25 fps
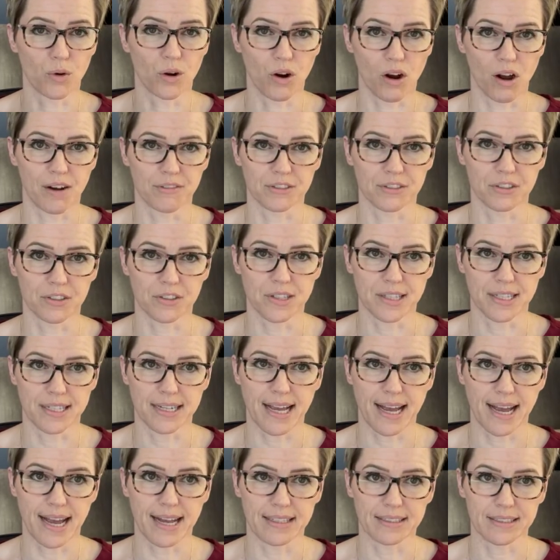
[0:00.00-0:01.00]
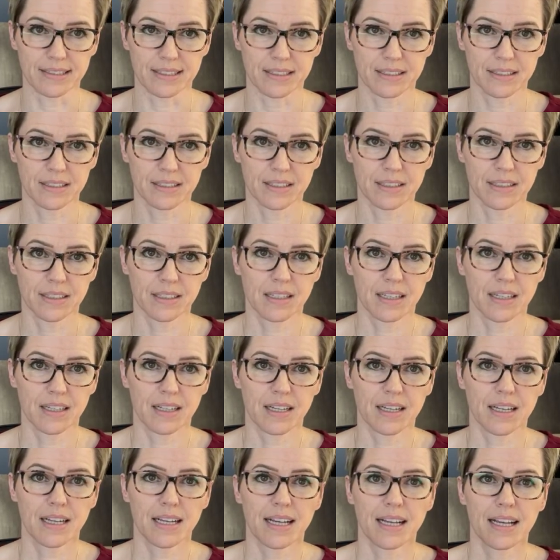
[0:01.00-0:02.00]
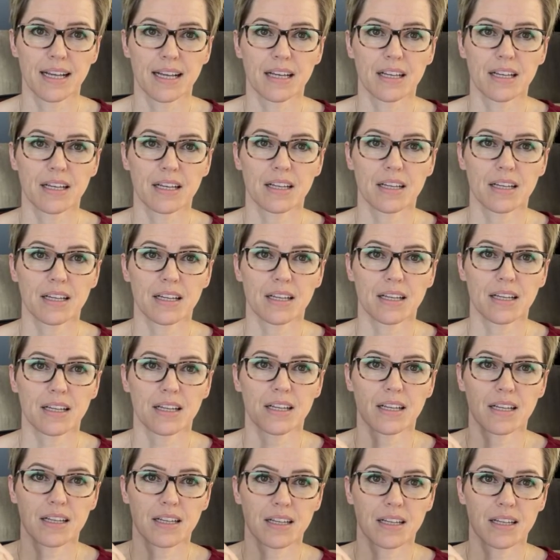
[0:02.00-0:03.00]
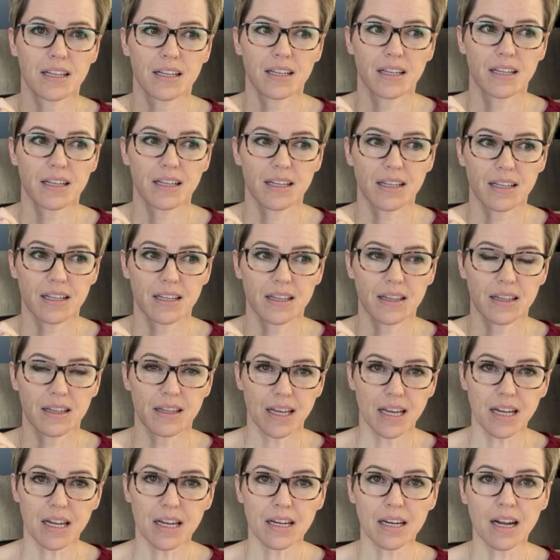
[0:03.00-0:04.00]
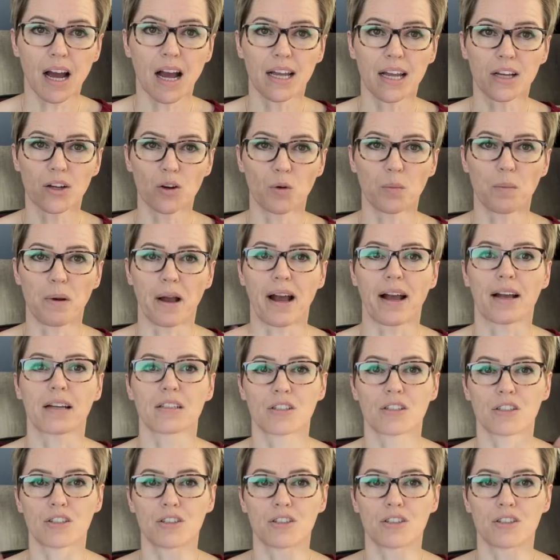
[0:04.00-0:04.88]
then I go back to those realtors, if the seller wants me to,